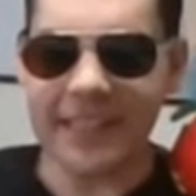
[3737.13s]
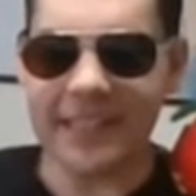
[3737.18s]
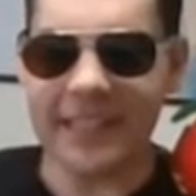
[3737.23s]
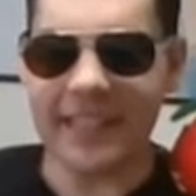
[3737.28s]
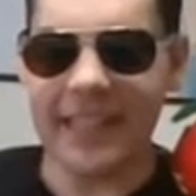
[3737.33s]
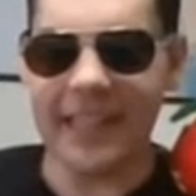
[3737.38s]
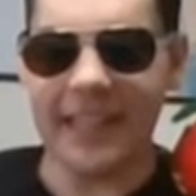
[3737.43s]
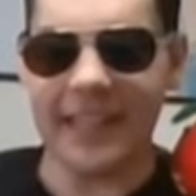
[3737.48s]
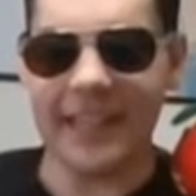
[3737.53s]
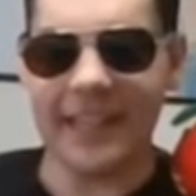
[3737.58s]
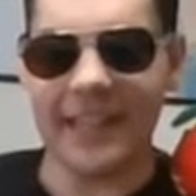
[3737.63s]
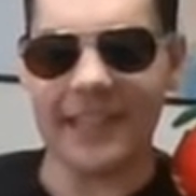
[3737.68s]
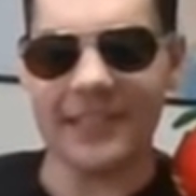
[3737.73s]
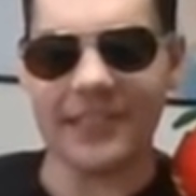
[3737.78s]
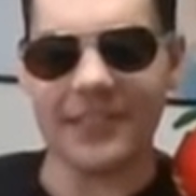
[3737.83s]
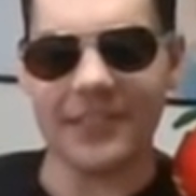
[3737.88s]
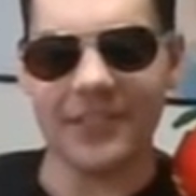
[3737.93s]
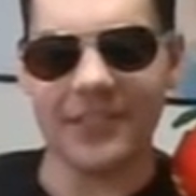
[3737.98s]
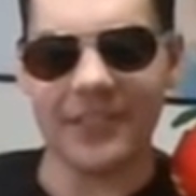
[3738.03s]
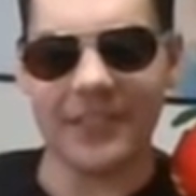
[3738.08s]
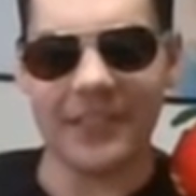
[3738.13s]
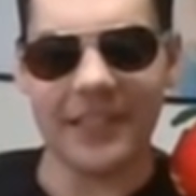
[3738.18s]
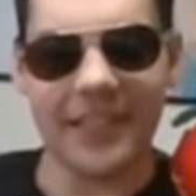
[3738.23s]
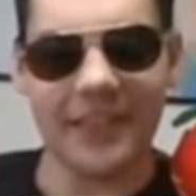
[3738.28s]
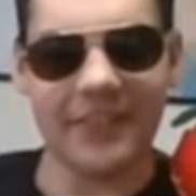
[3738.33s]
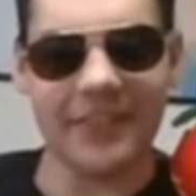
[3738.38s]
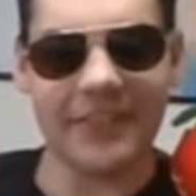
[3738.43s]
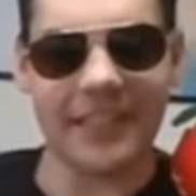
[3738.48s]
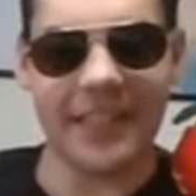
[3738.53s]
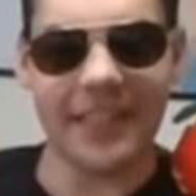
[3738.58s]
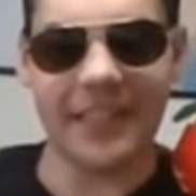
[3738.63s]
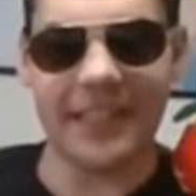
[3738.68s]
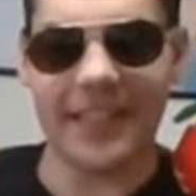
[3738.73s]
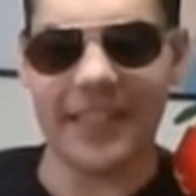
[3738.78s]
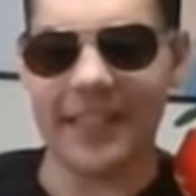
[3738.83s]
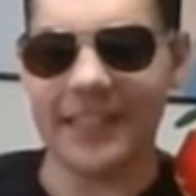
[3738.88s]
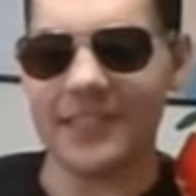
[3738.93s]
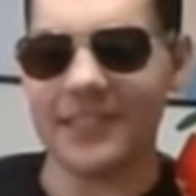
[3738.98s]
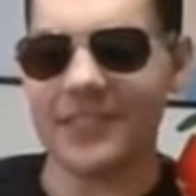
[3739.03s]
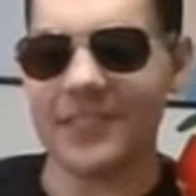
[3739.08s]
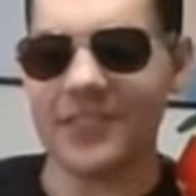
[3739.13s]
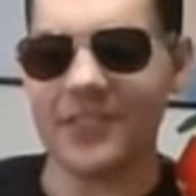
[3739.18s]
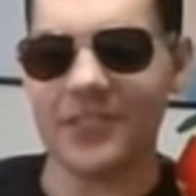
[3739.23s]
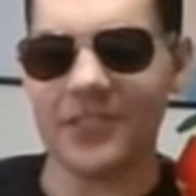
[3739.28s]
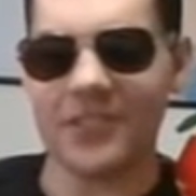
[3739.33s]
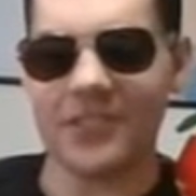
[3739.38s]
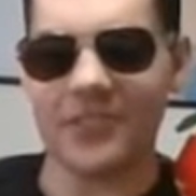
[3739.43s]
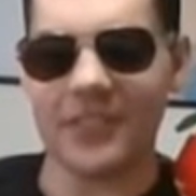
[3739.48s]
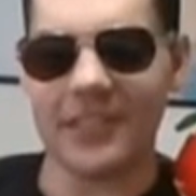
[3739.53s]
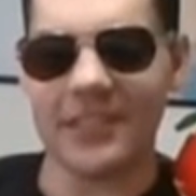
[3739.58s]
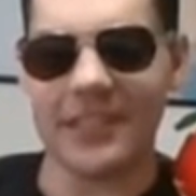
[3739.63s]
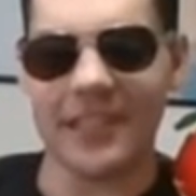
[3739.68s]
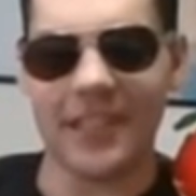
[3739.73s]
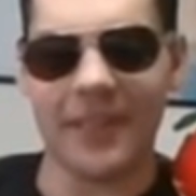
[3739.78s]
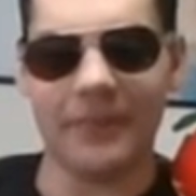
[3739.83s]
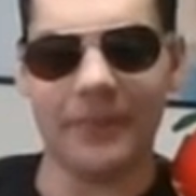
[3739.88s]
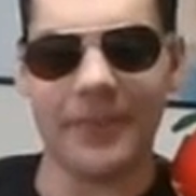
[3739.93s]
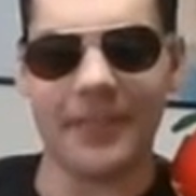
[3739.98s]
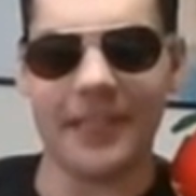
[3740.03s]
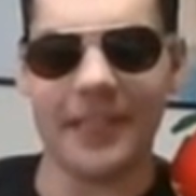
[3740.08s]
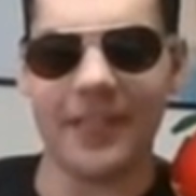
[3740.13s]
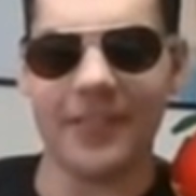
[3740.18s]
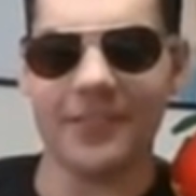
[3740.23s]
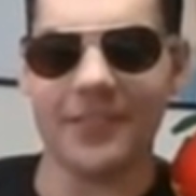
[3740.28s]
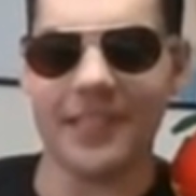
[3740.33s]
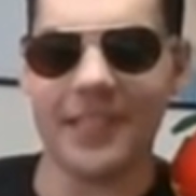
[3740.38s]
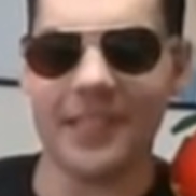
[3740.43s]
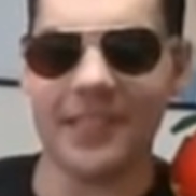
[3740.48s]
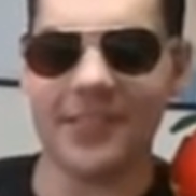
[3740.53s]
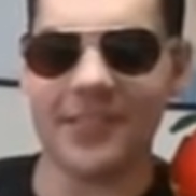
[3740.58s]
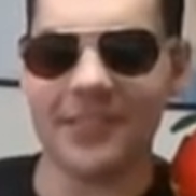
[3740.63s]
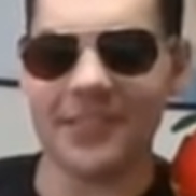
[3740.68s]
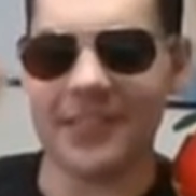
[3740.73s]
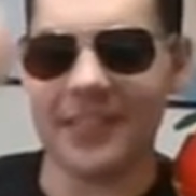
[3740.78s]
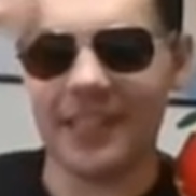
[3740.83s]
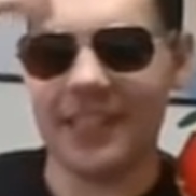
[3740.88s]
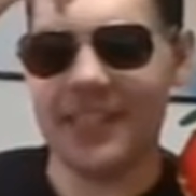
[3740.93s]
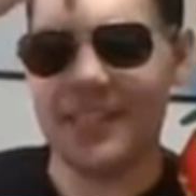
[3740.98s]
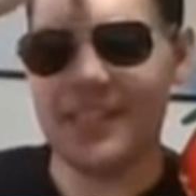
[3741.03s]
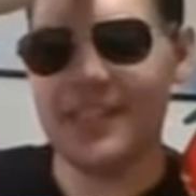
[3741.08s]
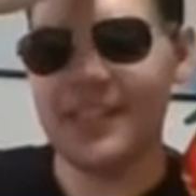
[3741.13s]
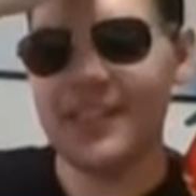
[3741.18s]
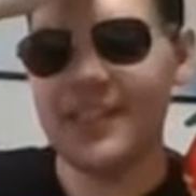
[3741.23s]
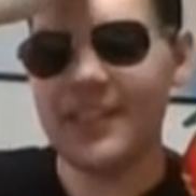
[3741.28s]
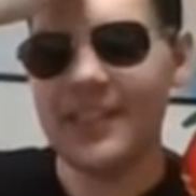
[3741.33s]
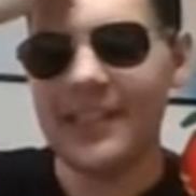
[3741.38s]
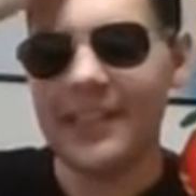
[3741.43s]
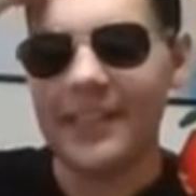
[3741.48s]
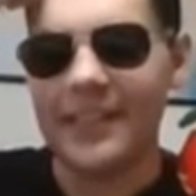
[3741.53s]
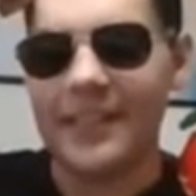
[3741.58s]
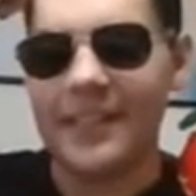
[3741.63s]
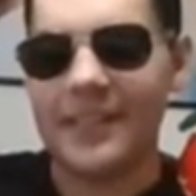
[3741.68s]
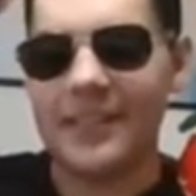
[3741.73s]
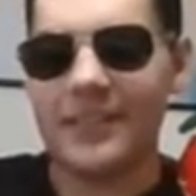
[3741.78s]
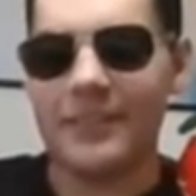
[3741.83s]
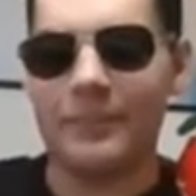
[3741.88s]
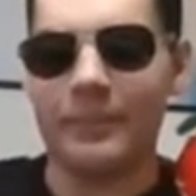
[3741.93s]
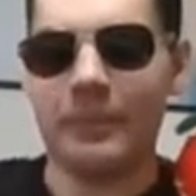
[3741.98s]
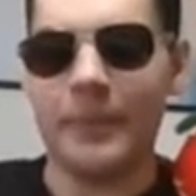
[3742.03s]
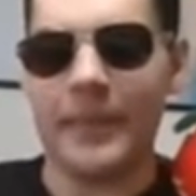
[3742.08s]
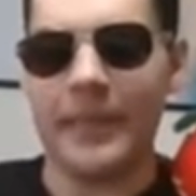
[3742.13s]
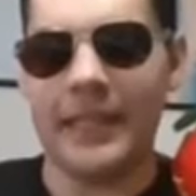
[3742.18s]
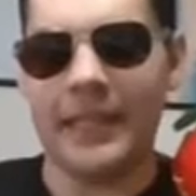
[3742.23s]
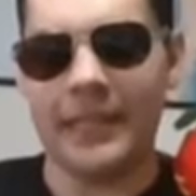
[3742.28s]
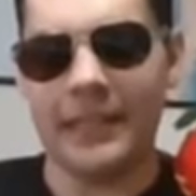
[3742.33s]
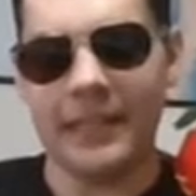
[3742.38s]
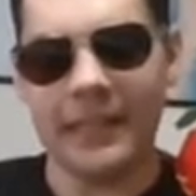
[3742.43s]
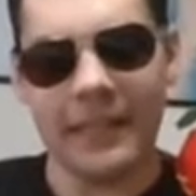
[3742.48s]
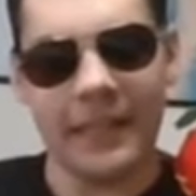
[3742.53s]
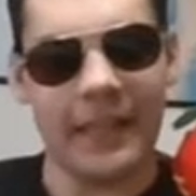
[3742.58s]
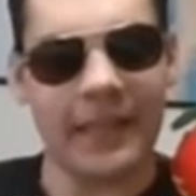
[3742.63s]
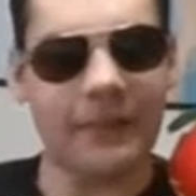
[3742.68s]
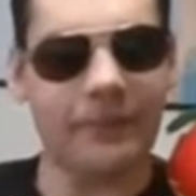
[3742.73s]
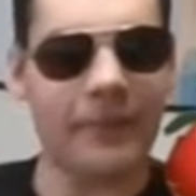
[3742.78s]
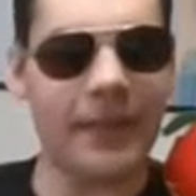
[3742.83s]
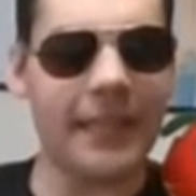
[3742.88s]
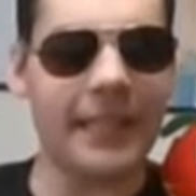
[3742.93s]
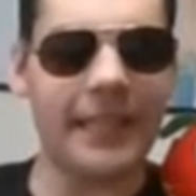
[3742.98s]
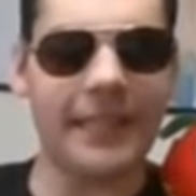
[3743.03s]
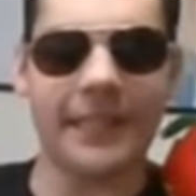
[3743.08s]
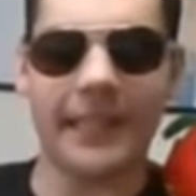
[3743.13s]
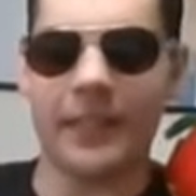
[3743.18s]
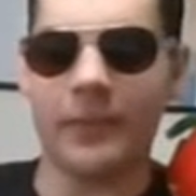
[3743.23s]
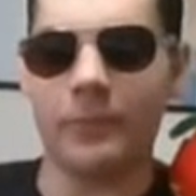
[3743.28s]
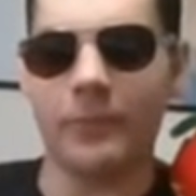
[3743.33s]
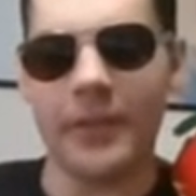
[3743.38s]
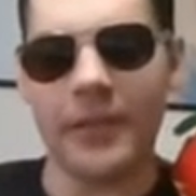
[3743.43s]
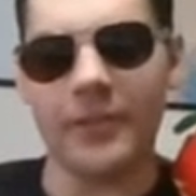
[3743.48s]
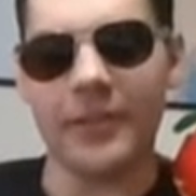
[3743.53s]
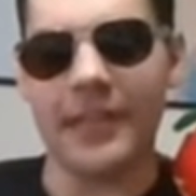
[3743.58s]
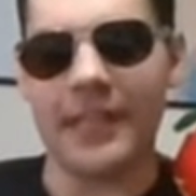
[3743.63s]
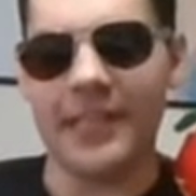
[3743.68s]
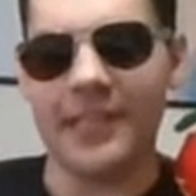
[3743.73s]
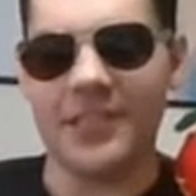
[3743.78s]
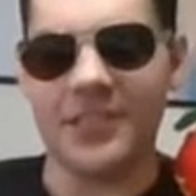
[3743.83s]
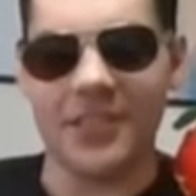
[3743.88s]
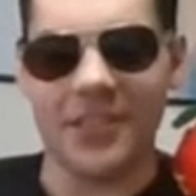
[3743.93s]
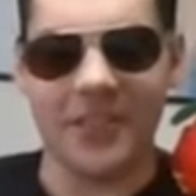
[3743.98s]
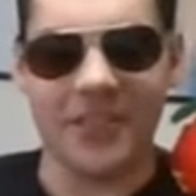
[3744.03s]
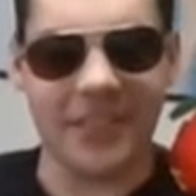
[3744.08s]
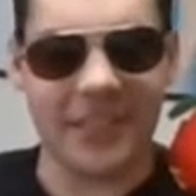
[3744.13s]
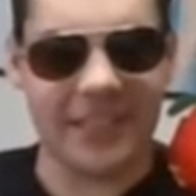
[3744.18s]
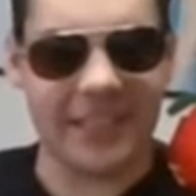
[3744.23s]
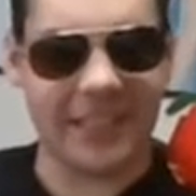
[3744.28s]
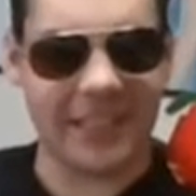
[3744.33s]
they had like student there was like they had students dressing up as the other teachers and like being like making like weird in jokes,